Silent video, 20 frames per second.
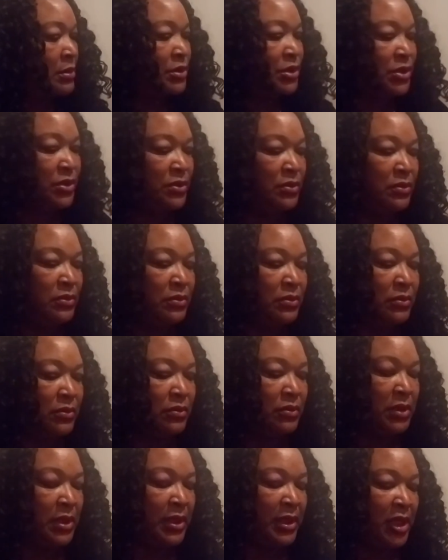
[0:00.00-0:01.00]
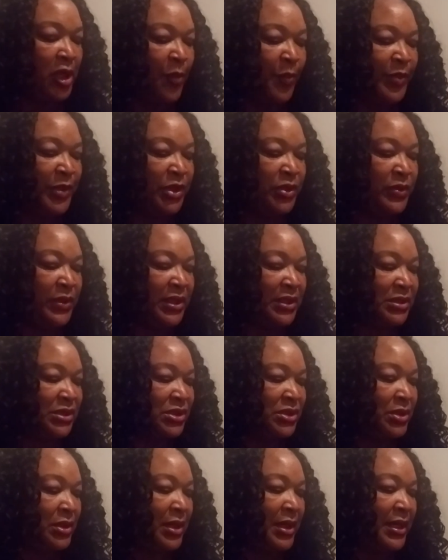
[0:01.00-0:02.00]
to help you get
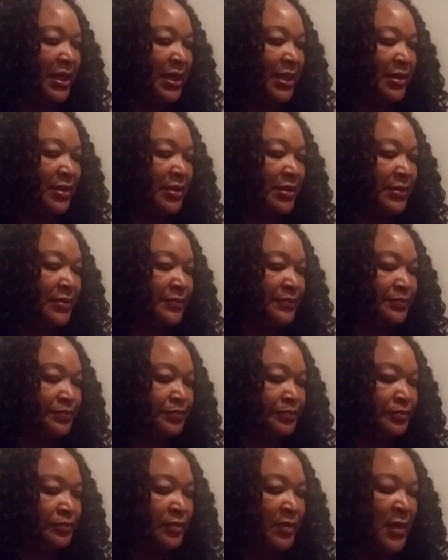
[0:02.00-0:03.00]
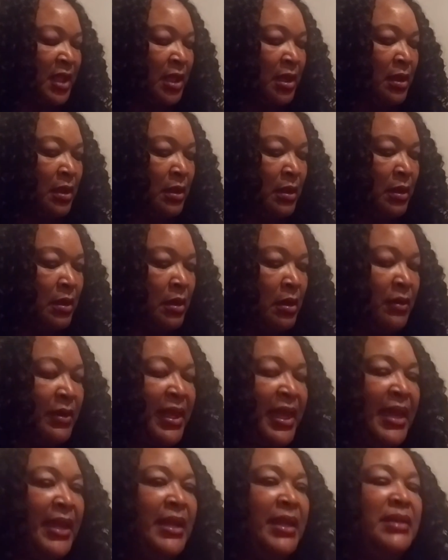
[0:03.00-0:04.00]
started?
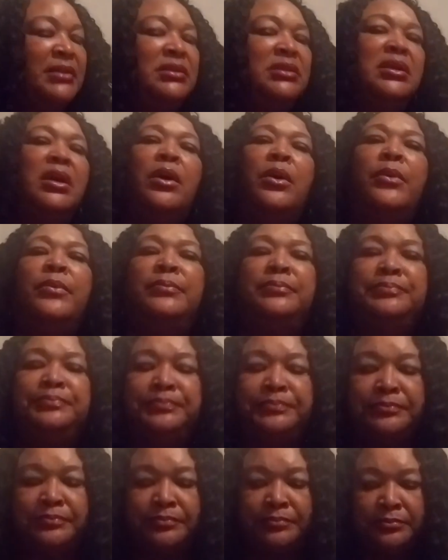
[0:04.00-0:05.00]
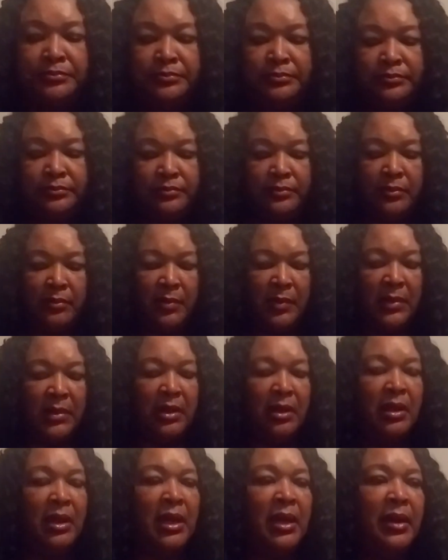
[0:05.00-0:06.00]
Okay. And so
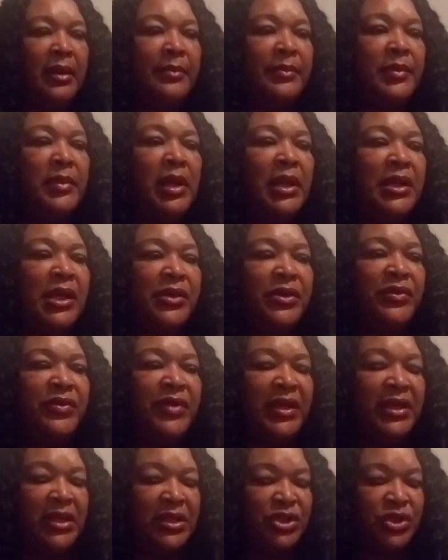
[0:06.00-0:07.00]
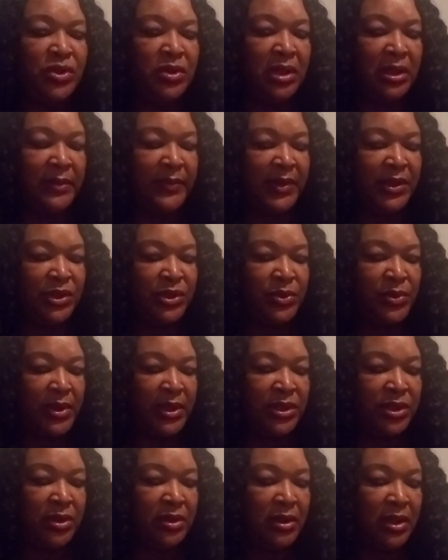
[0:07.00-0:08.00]
another thing that you're going to be
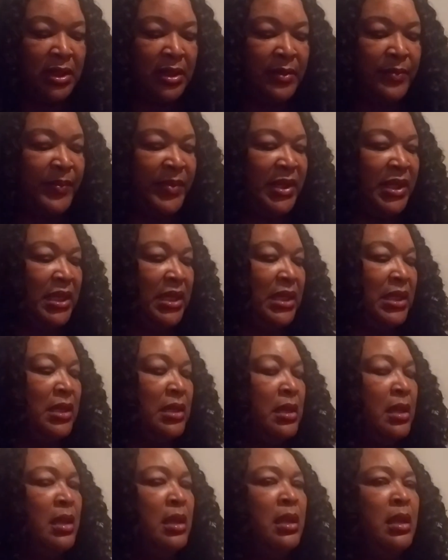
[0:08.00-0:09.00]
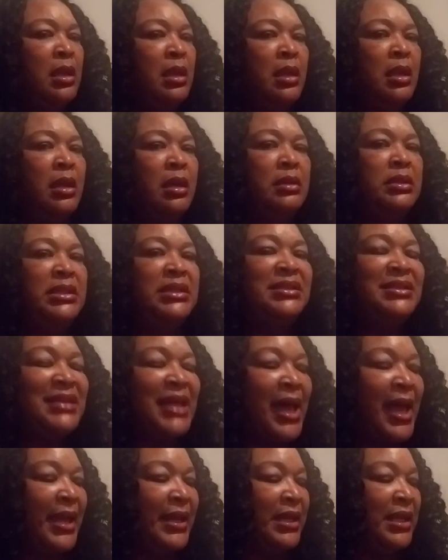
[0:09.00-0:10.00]
doing, you're going to be
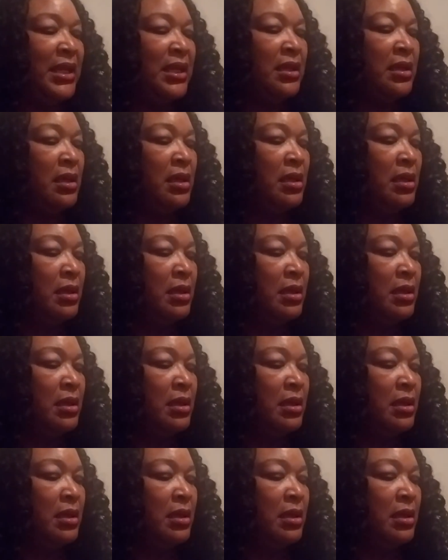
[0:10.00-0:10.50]
deciding